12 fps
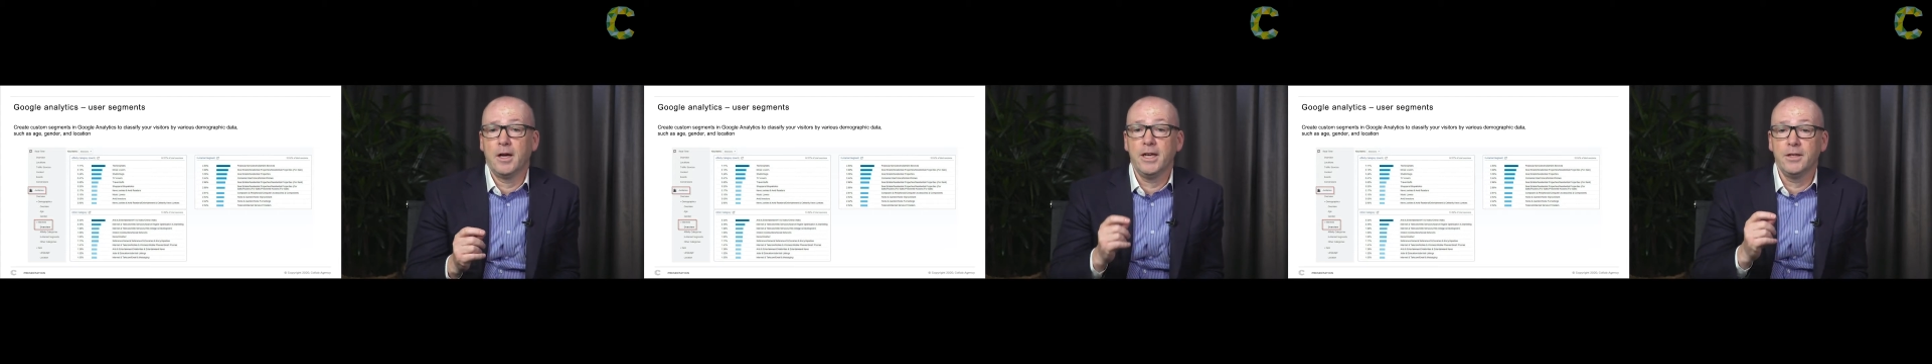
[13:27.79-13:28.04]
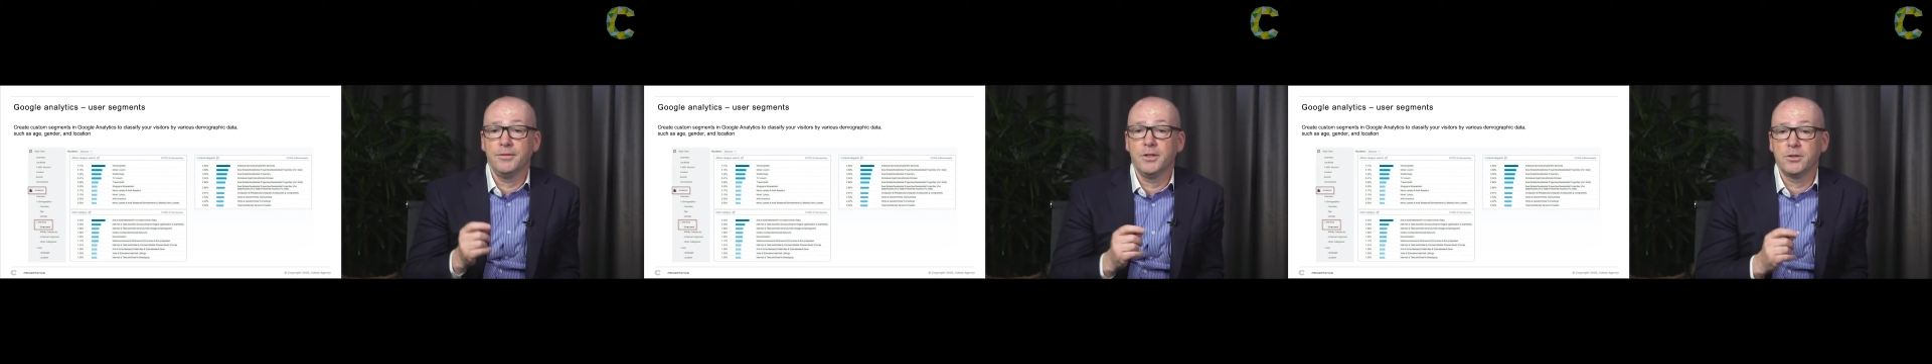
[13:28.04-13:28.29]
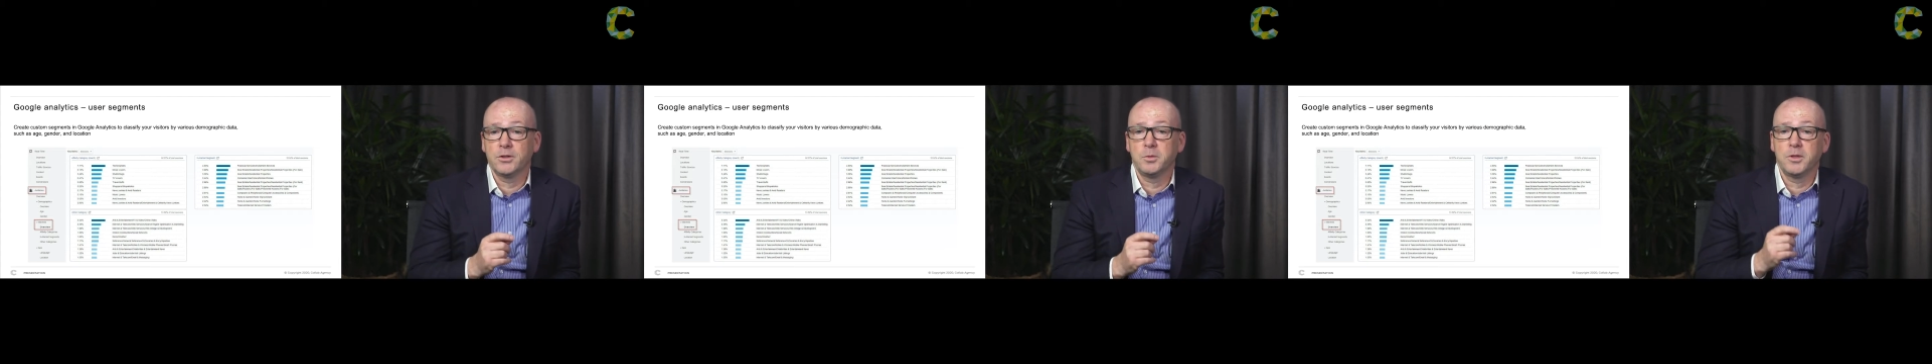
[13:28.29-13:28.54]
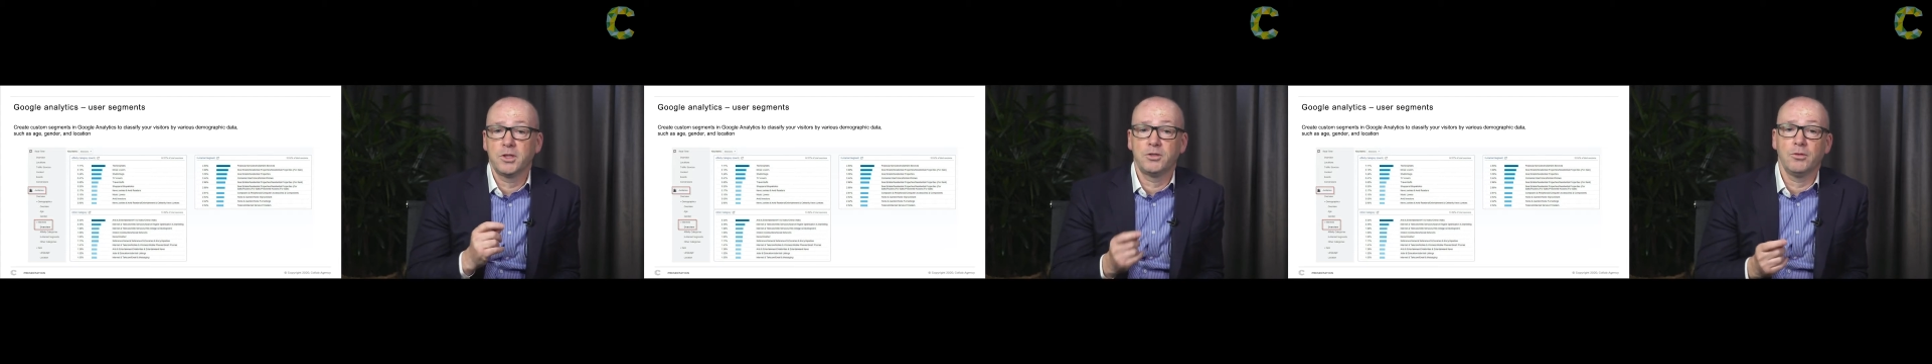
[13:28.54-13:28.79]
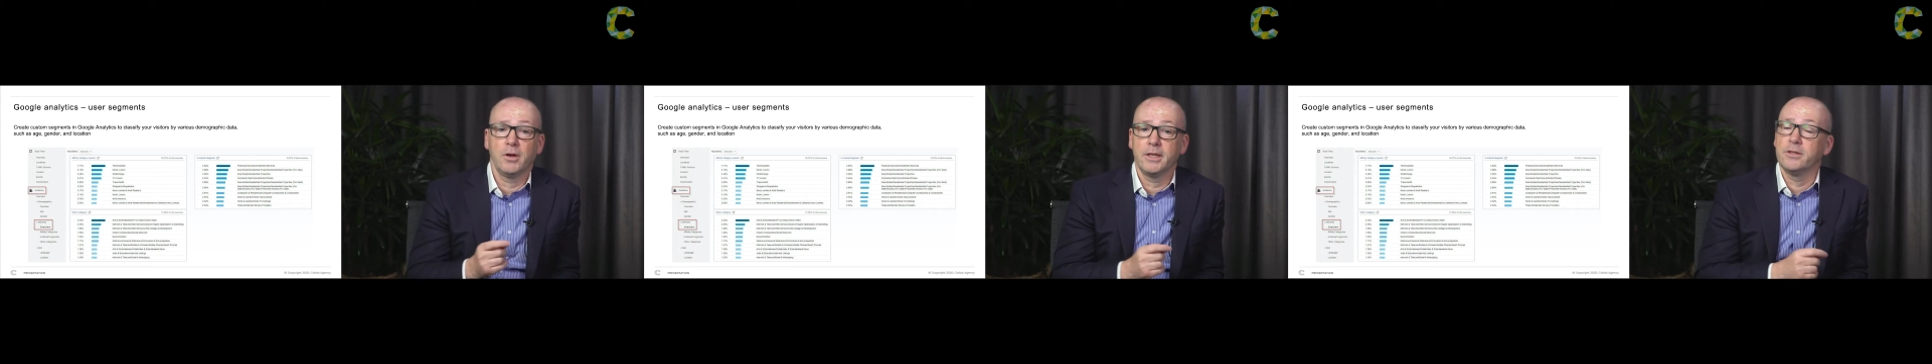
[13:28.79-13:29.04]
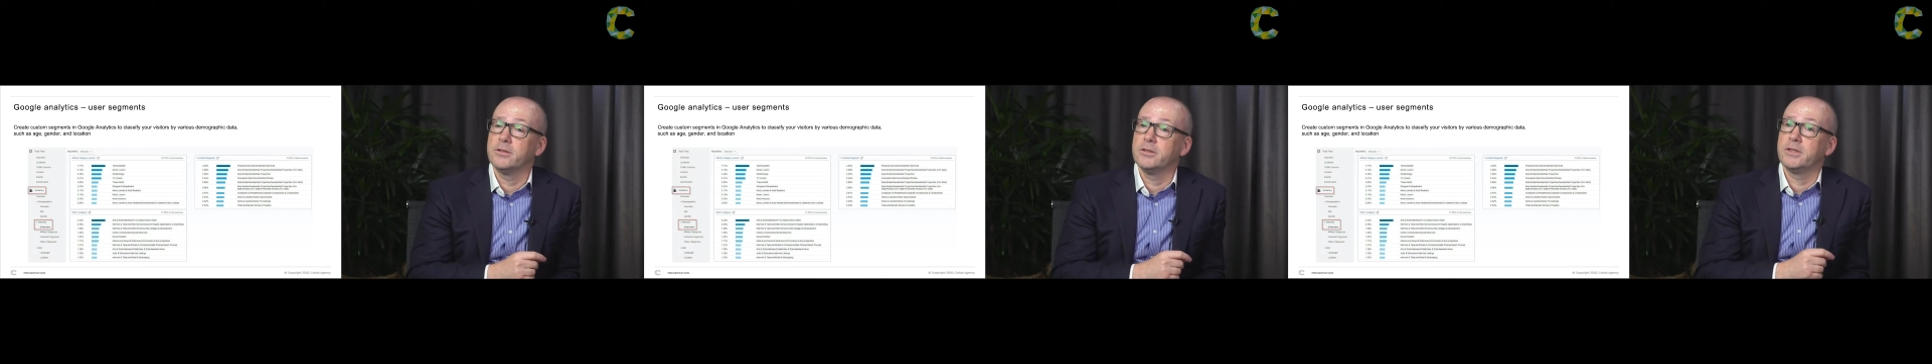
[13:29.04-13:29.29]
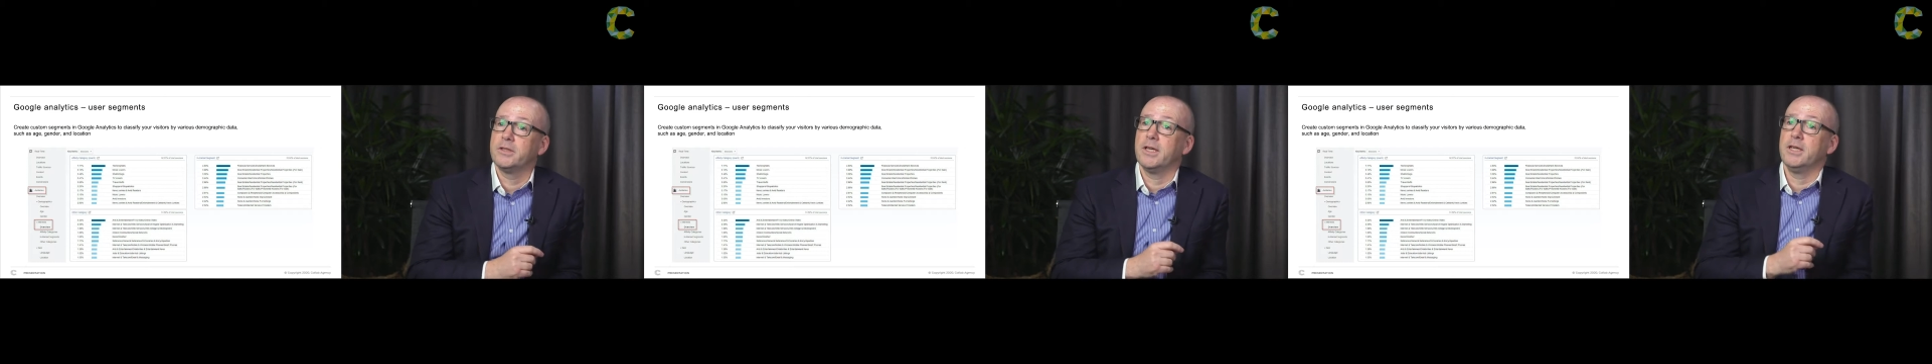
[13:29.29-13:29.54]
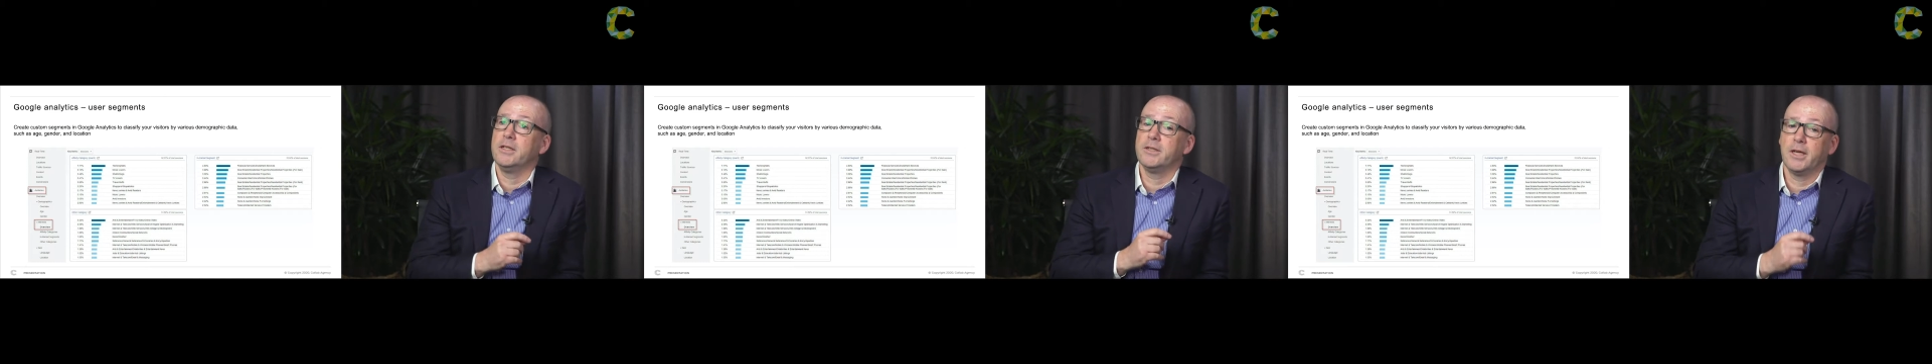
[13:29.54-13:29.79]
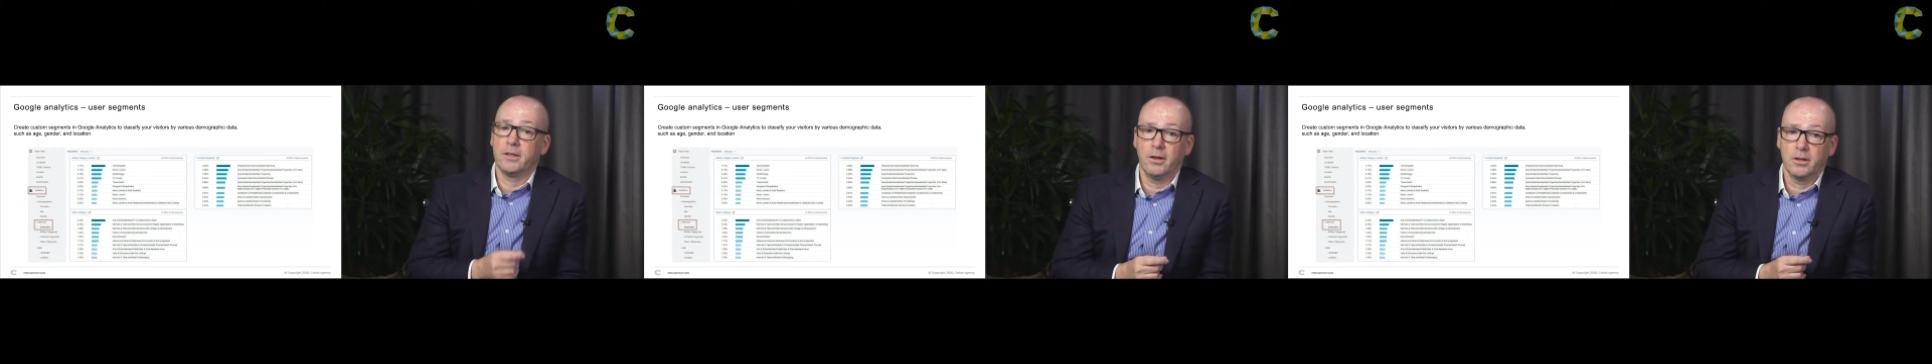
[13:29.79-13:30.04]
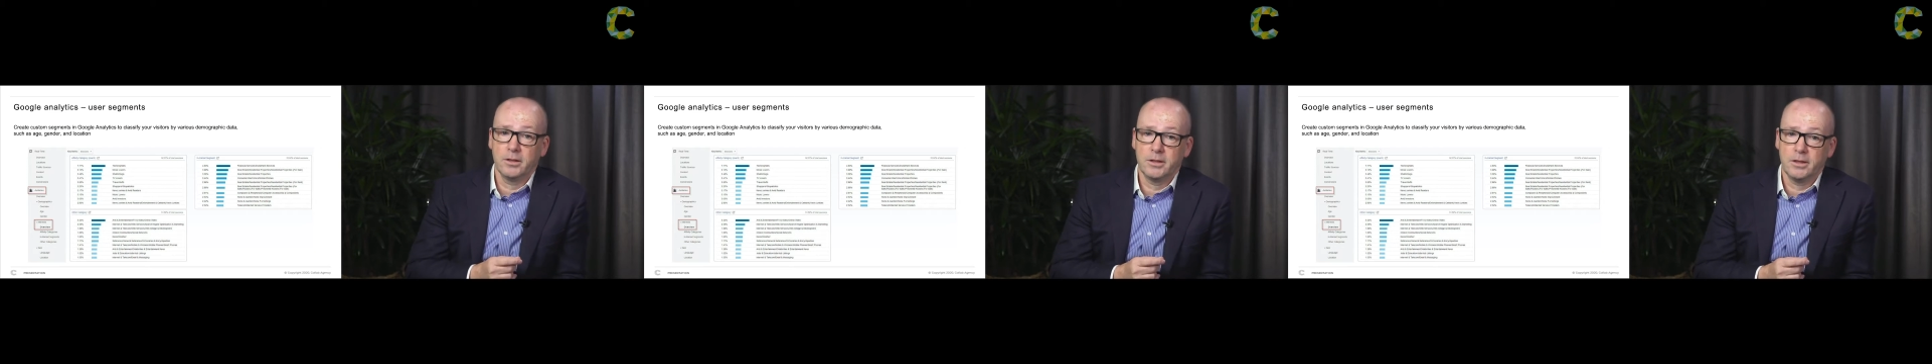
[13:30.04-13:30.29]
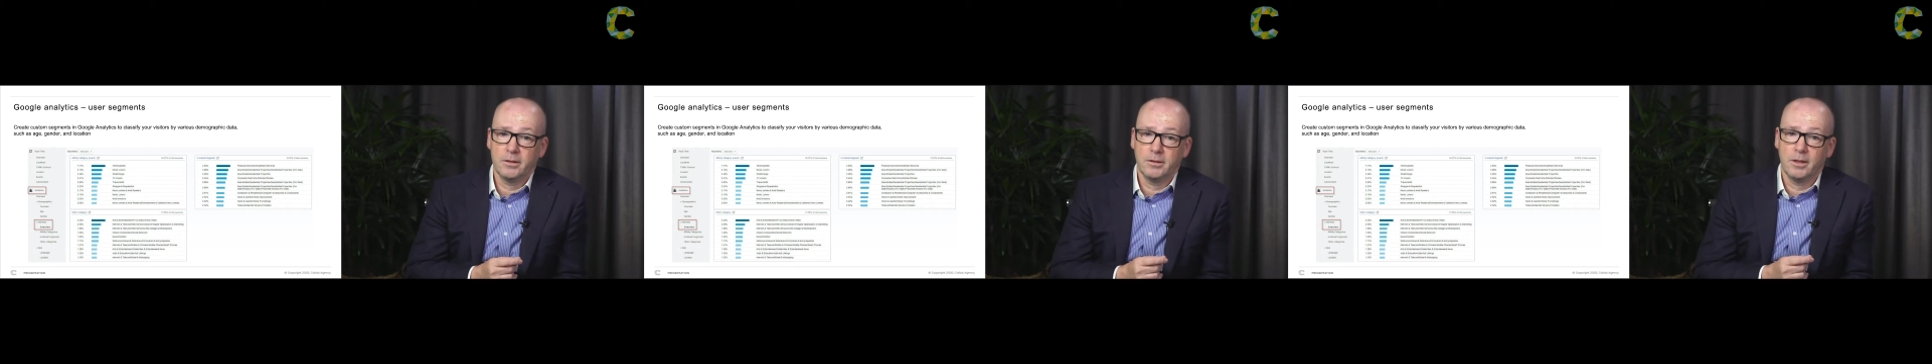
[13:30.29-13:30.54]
individuals with a strong interest in technology.